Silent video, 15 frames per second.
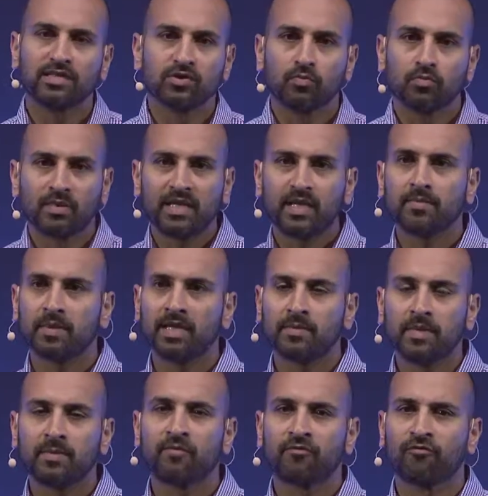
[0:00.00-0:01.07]
So B2B,
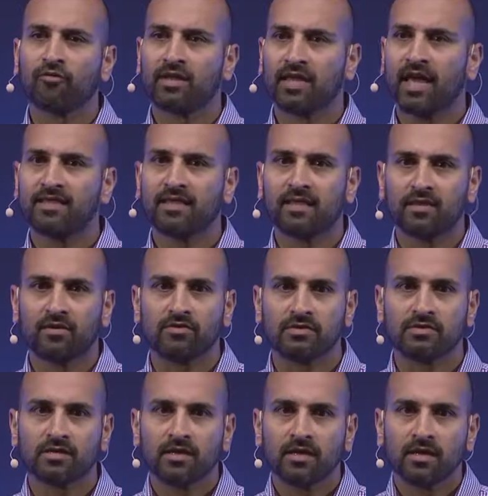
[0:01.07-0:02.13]
people forget that
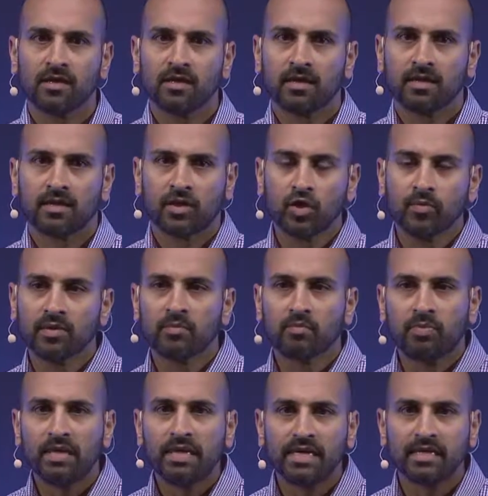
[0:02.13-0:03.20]
there's human
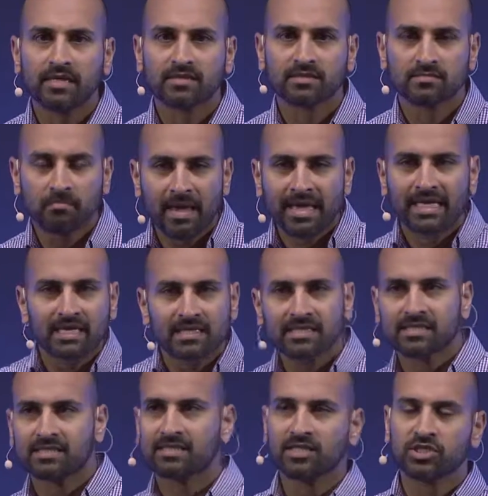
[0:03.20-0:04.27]
beings making the
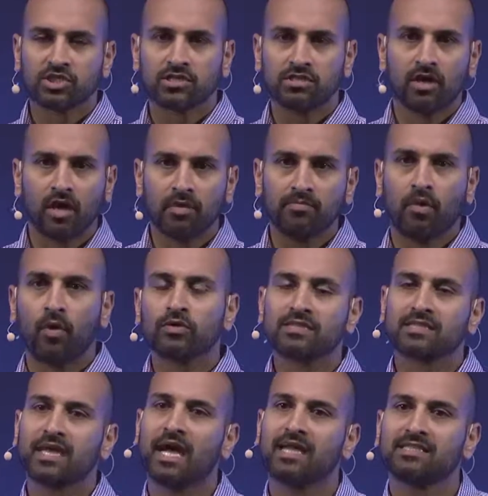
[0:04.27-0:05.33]
decision on both
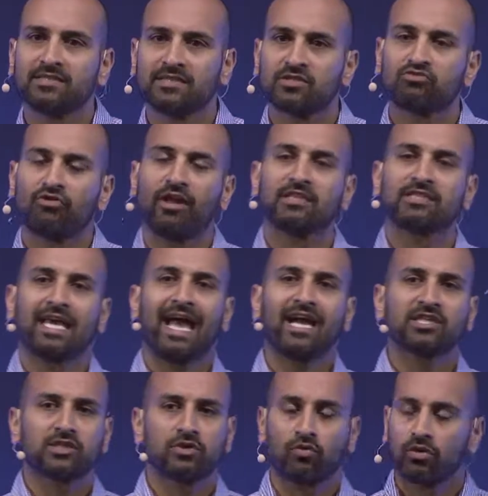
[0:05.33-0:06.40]
sides of this
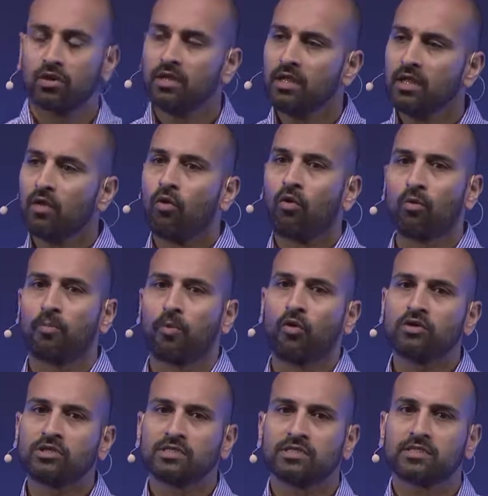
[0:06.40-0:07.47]
transaction or
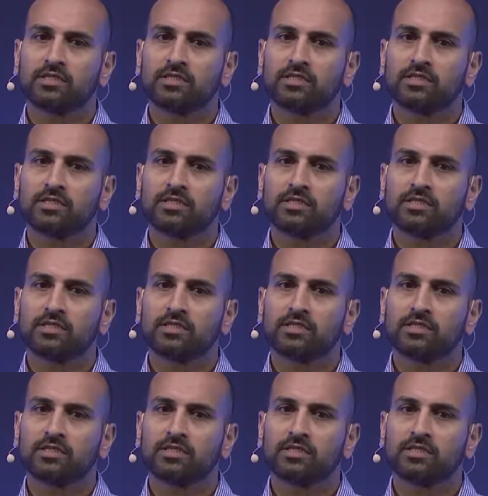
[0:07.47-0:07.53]
purchase.